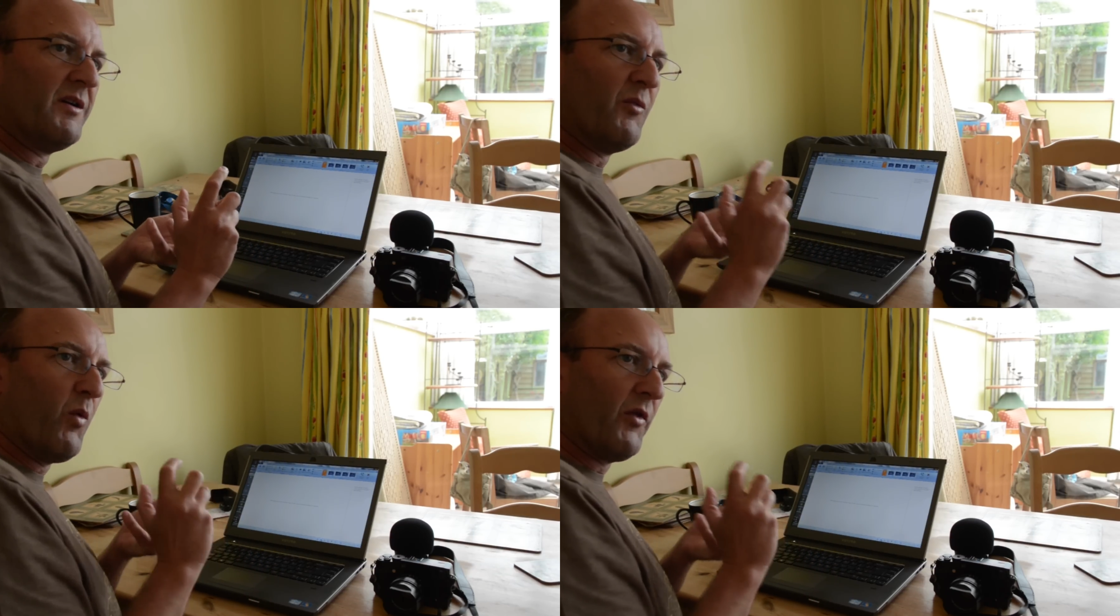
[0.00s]

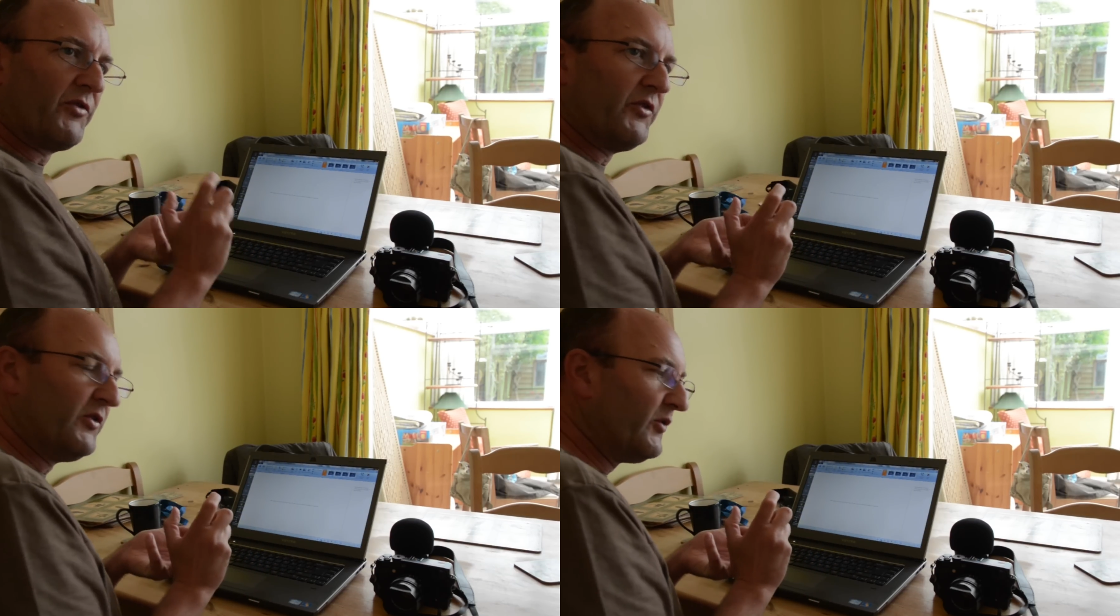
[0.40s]
what
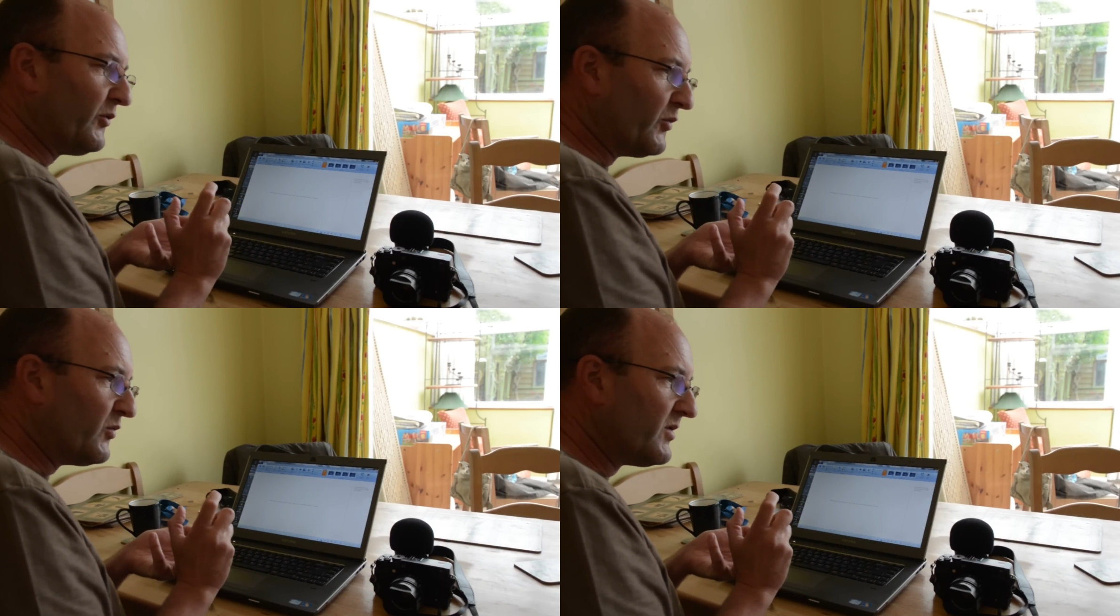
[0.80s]
to
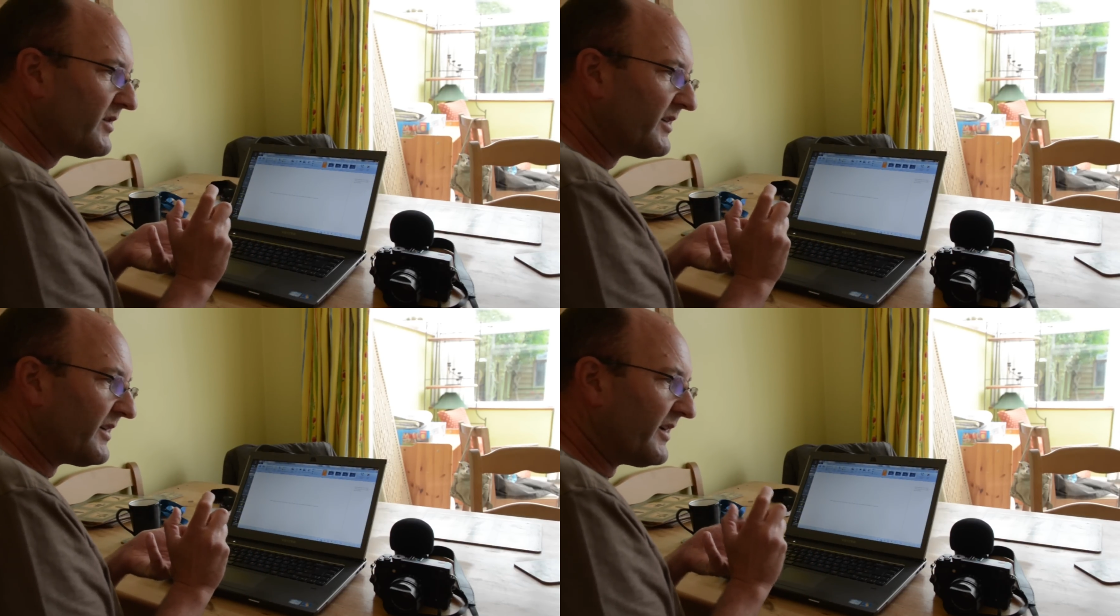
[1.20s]
do.
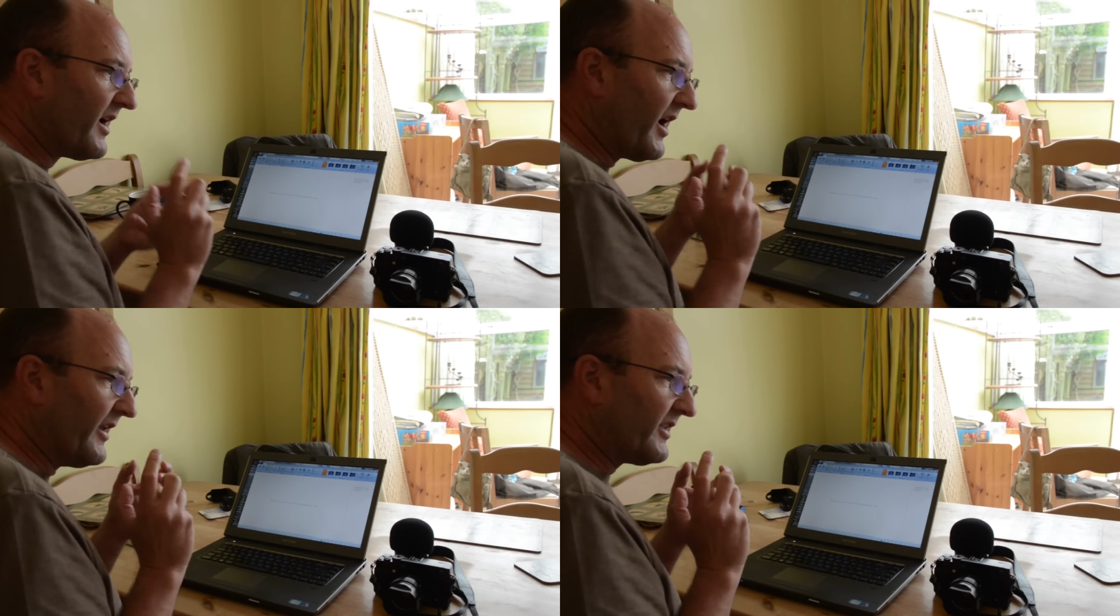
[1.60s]
It gets
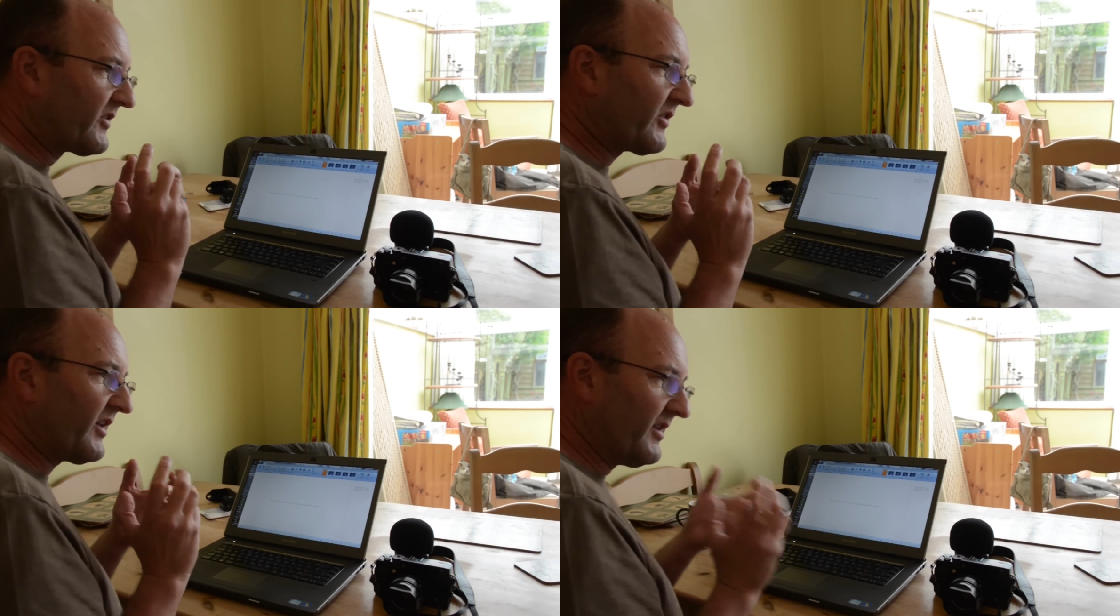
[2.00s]
out and of
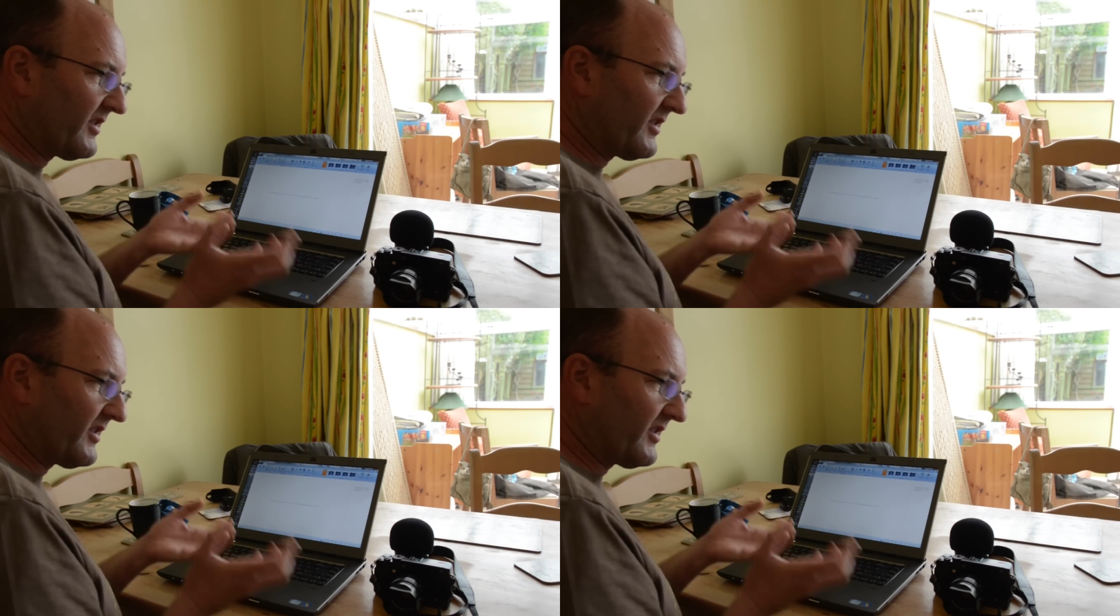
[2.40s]
it's way.